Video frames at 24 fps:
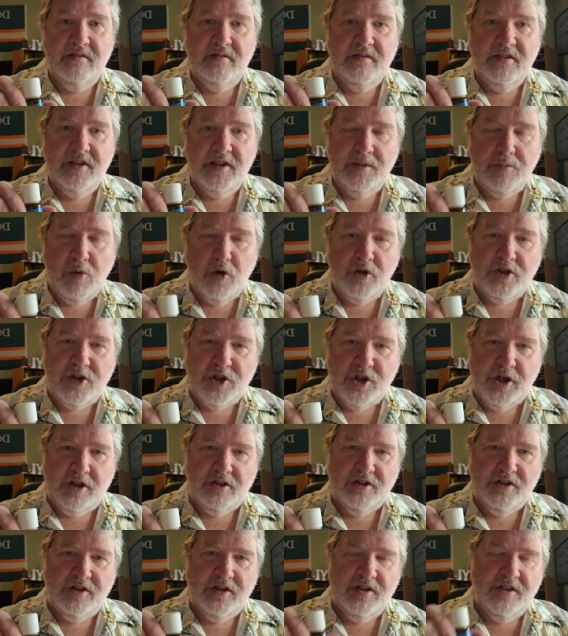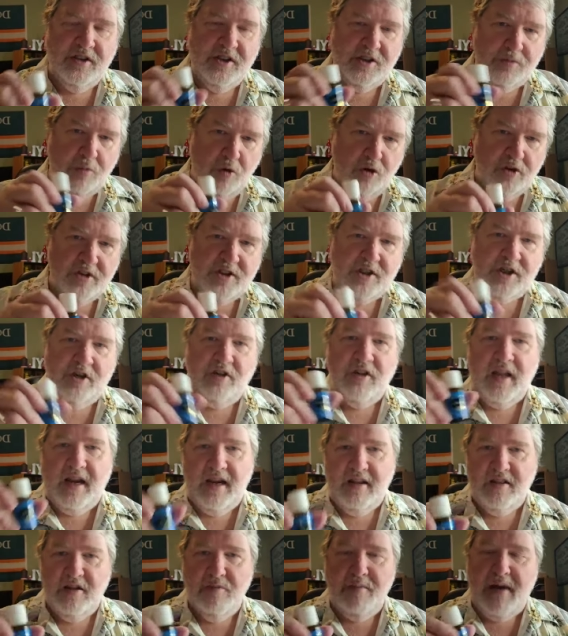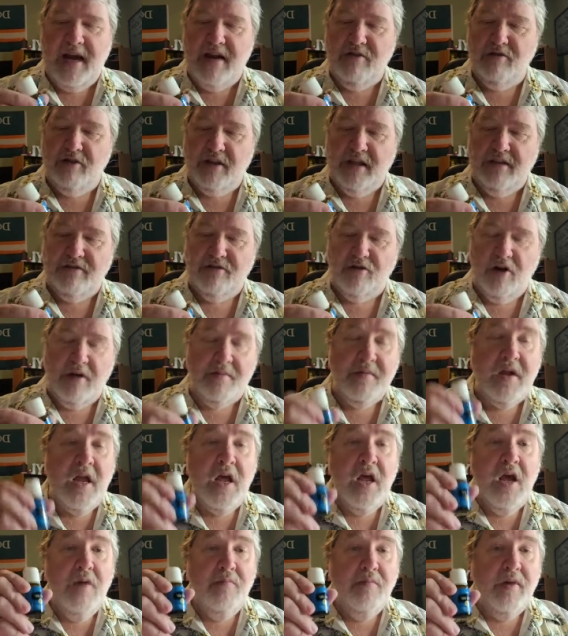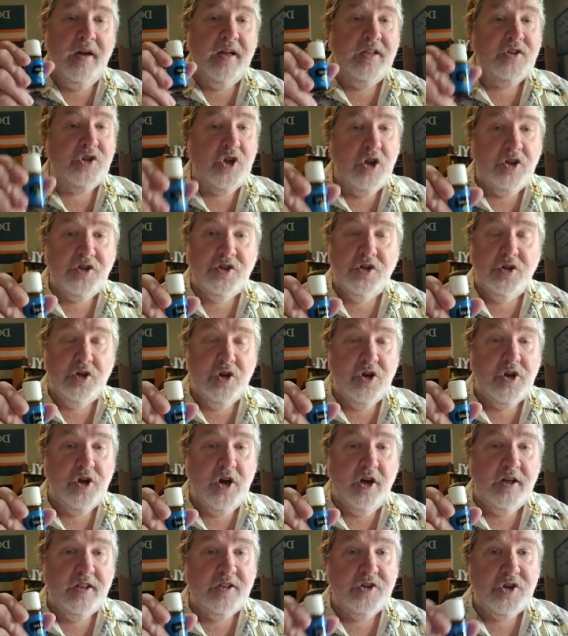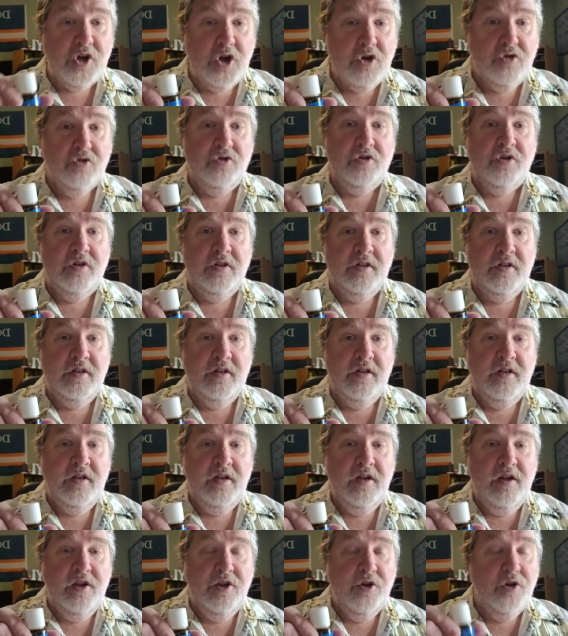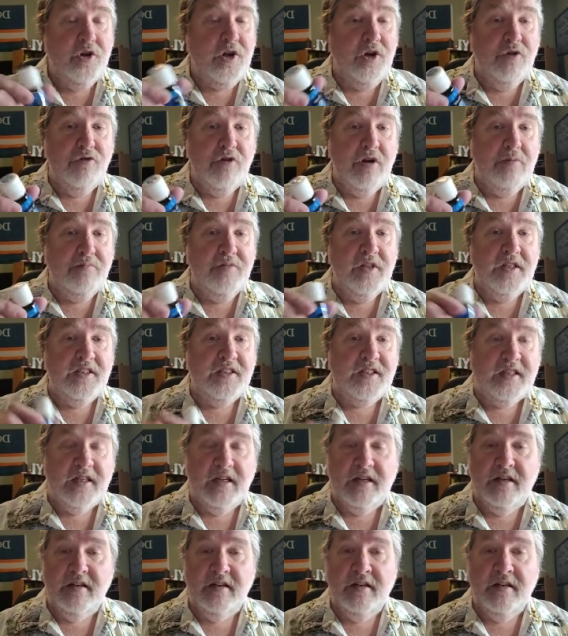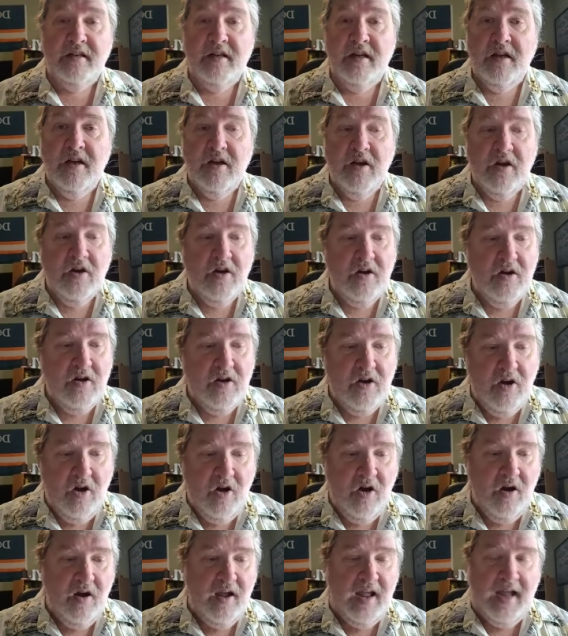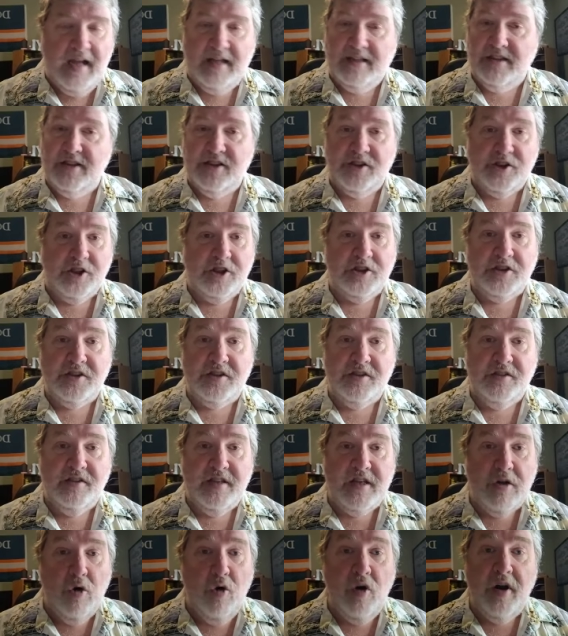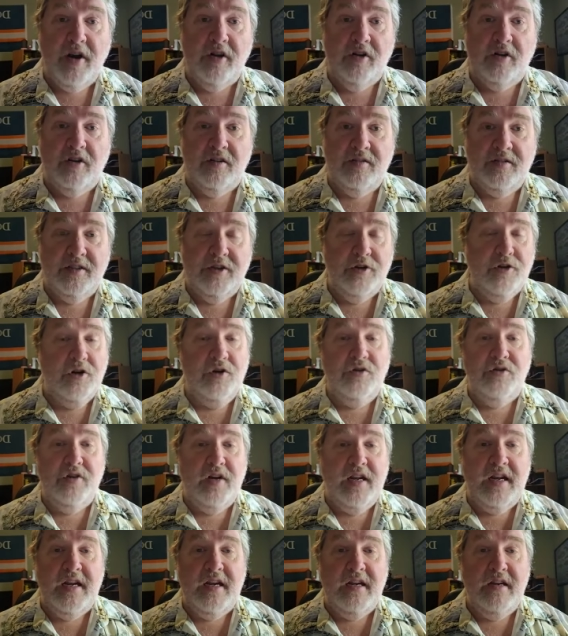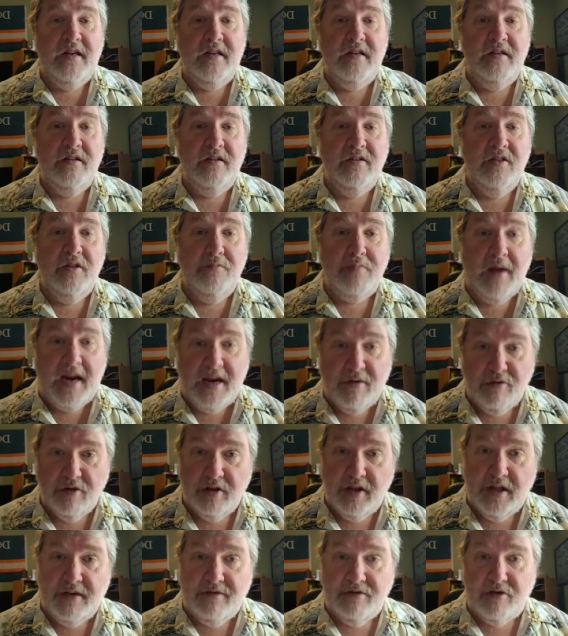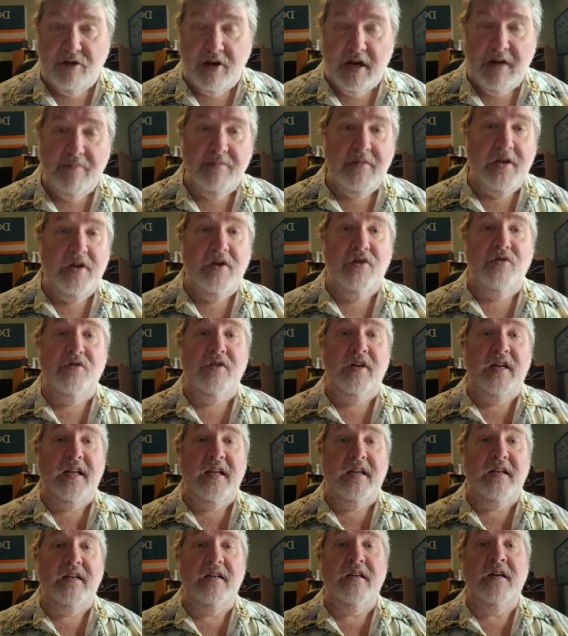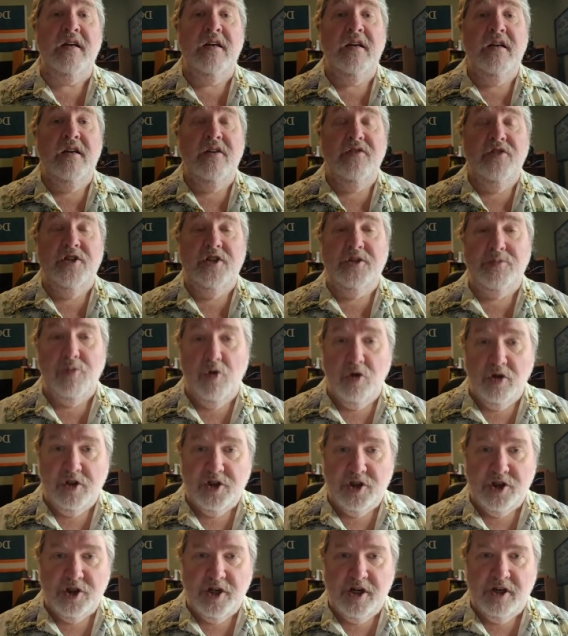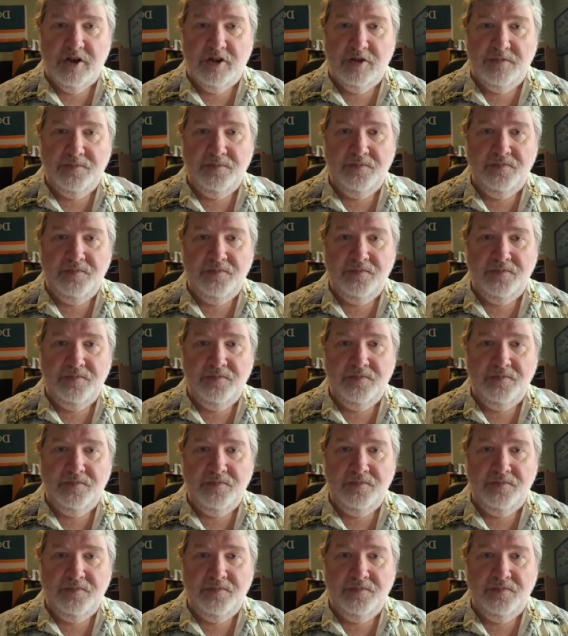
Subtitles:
sports gels, the sports gel and the pain relief cream, but it's also good on its own. You can rub this in as just the oil. You don't need the pain relief cream. You don't need the sports gel